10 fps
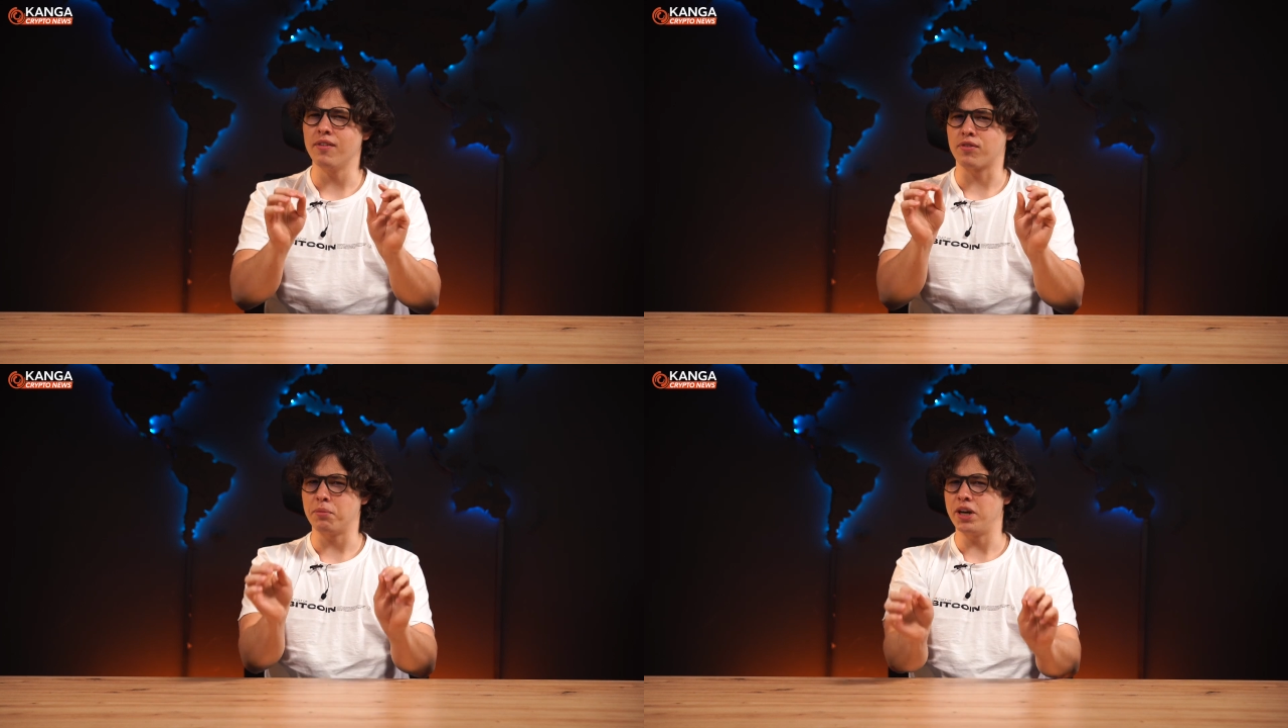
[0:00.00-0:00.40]

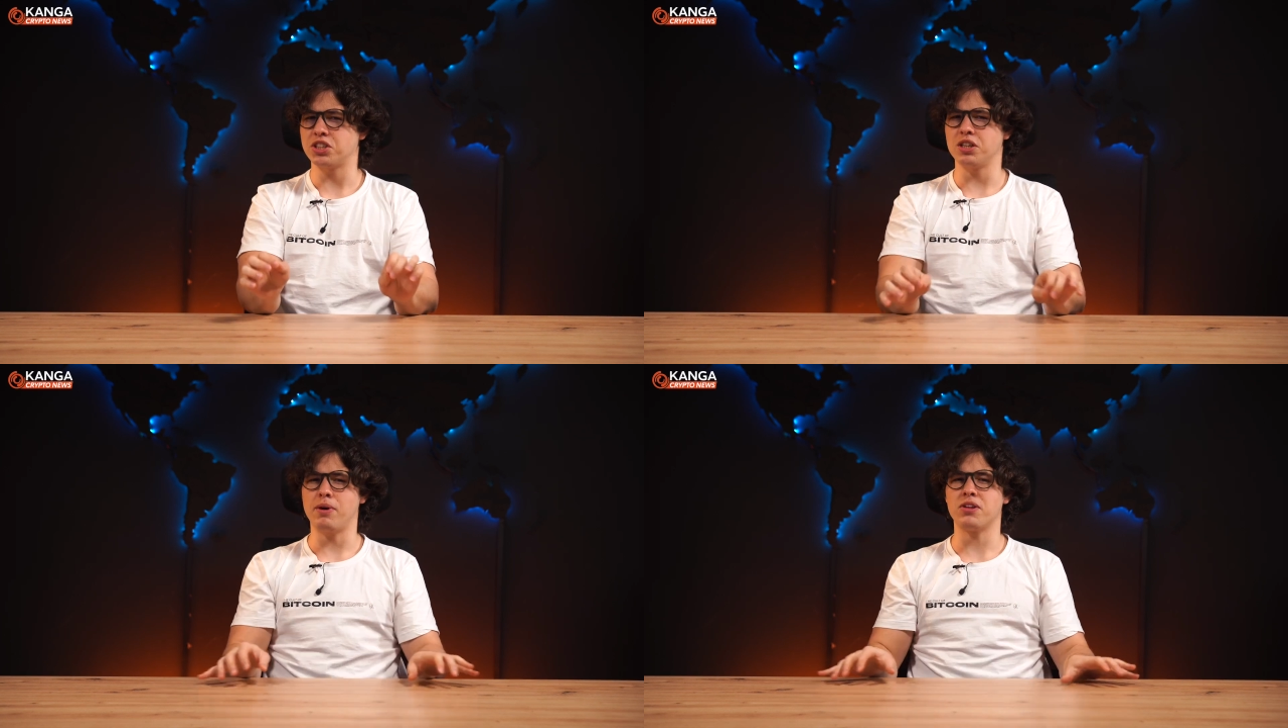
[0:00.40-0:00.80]

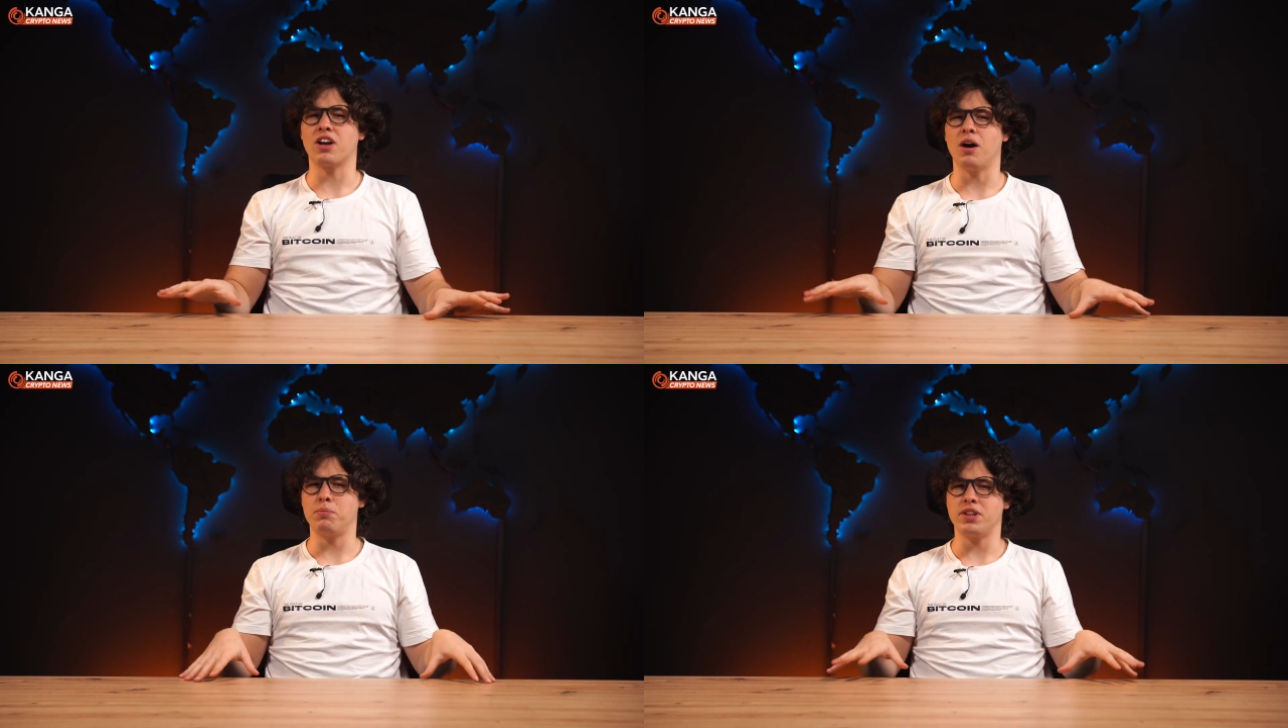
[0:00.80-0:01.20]
information about the
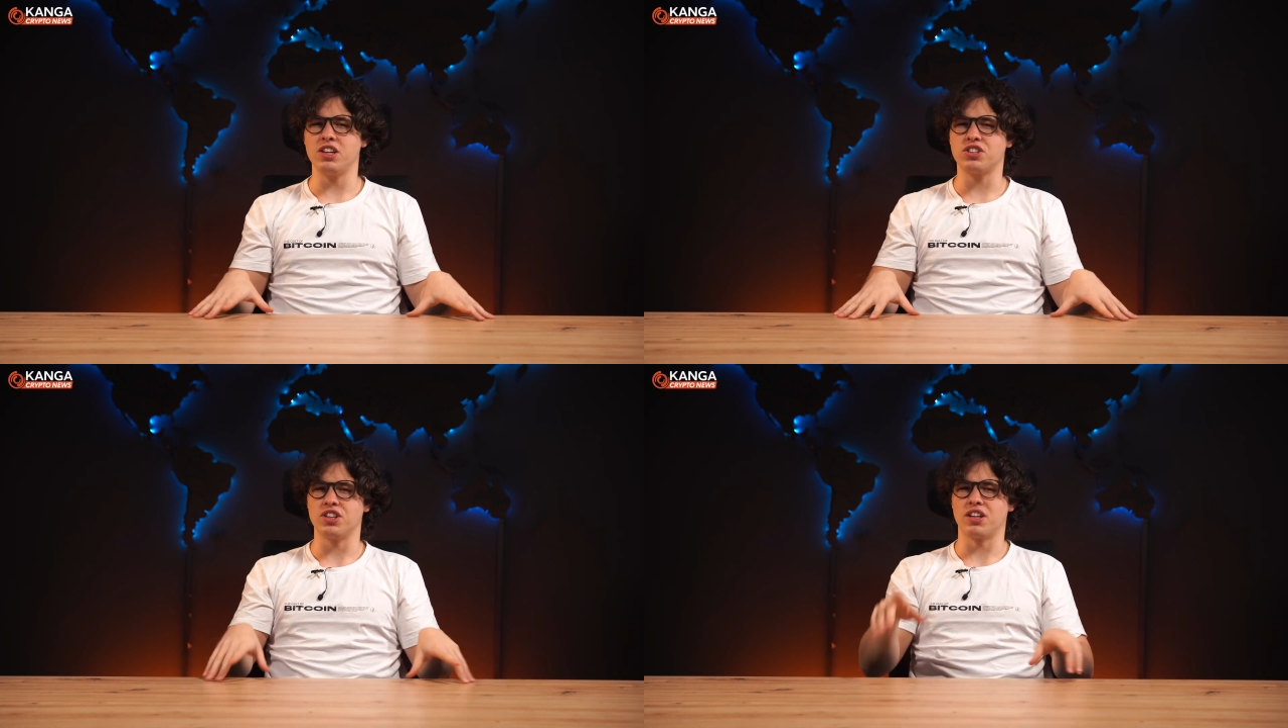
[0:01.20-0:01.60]

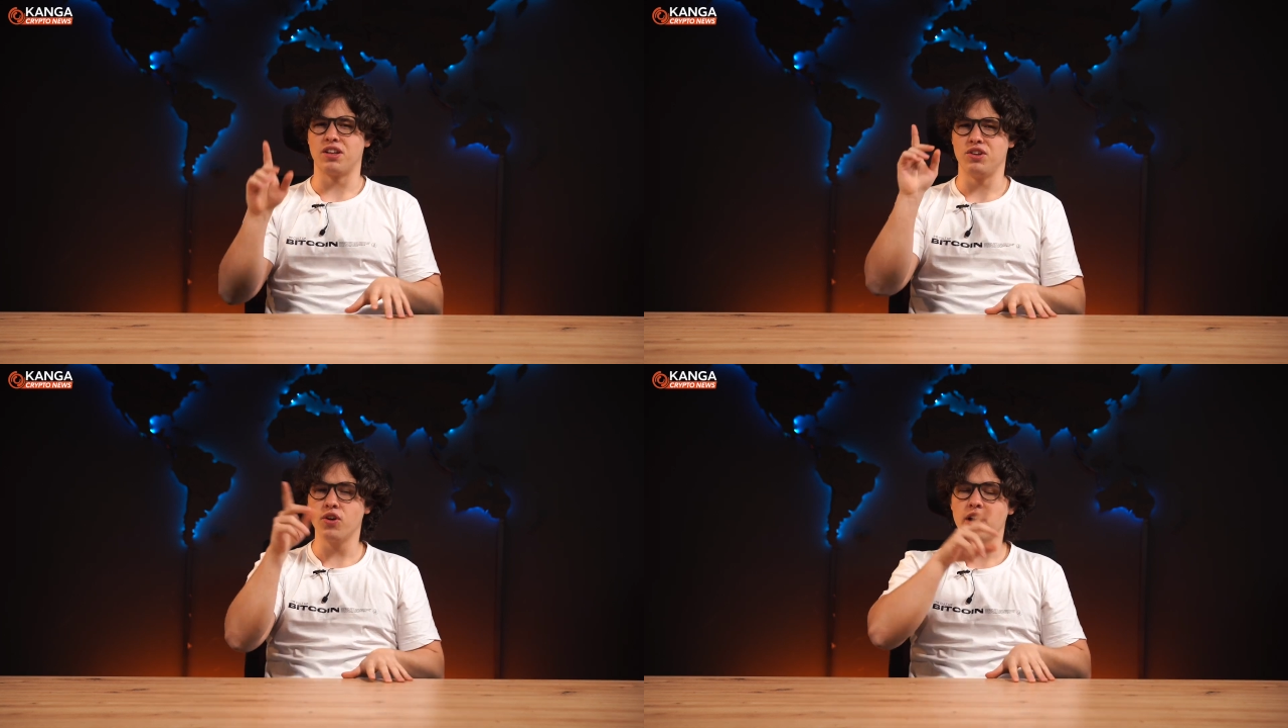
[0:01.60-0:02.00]
competition.
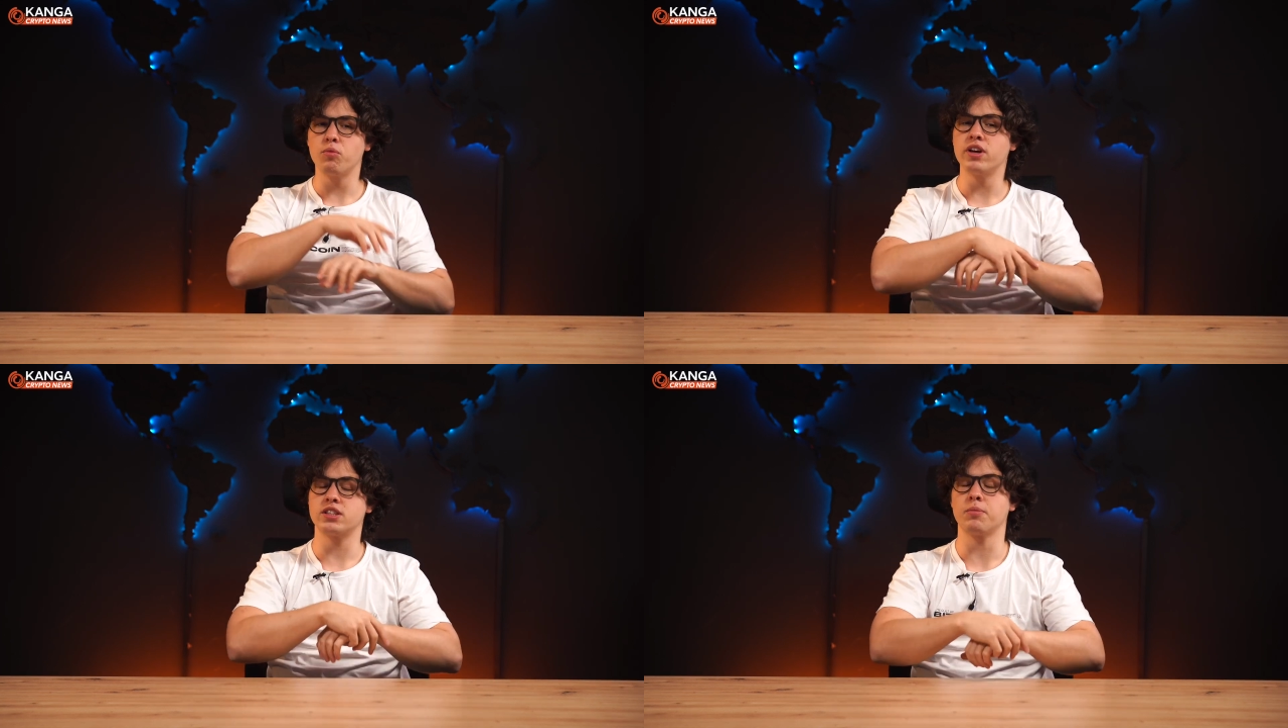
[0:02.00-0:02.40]
You can
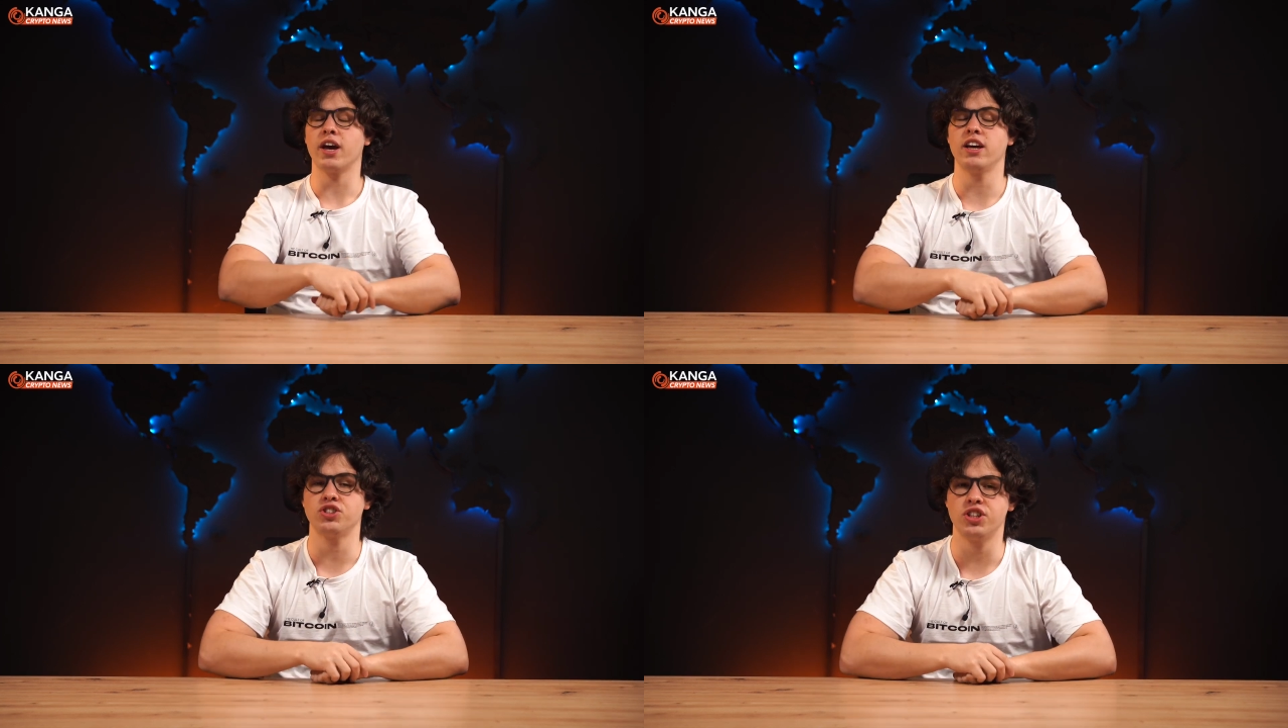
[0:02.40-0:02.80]
win some
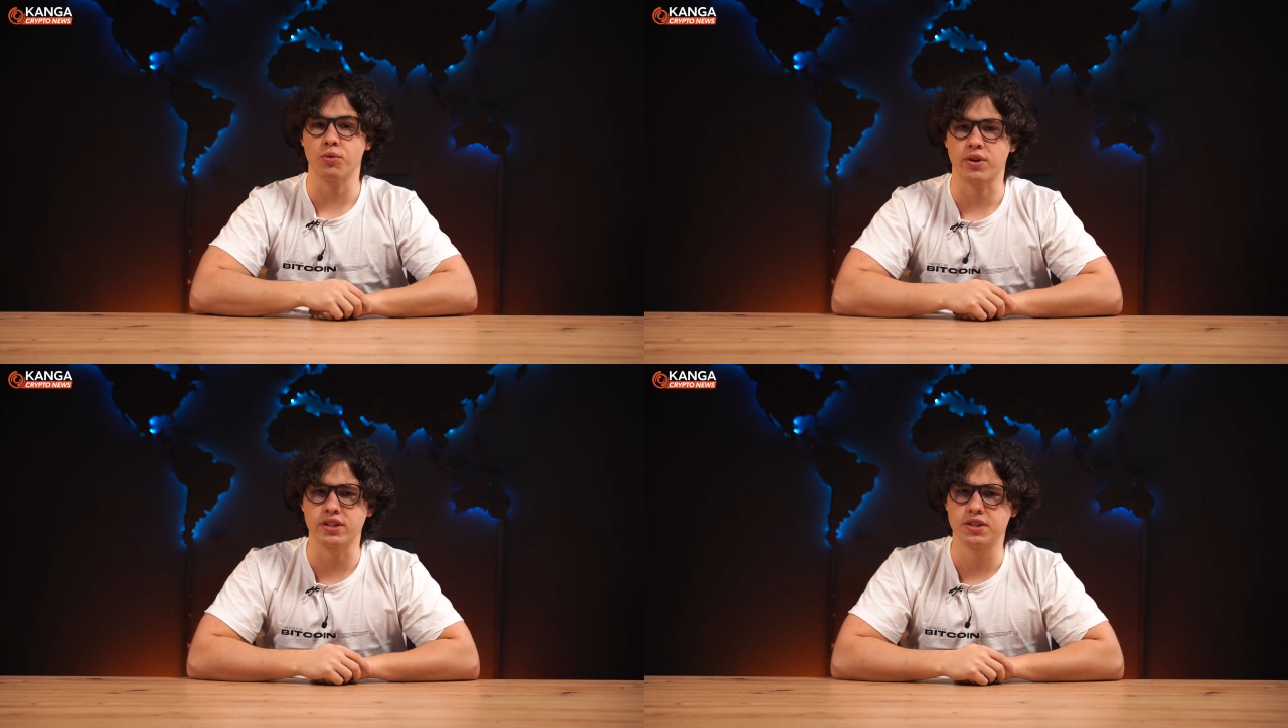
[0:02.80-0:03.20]
KNG
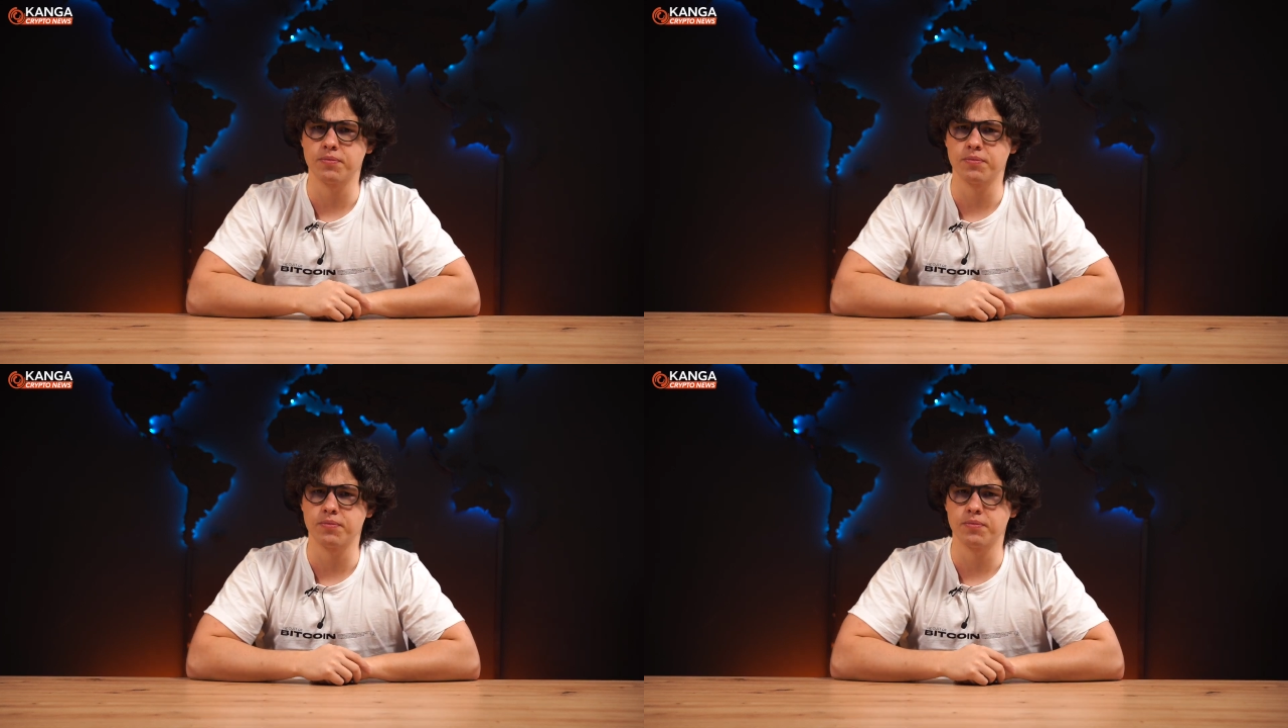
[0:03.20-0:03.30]
tokens.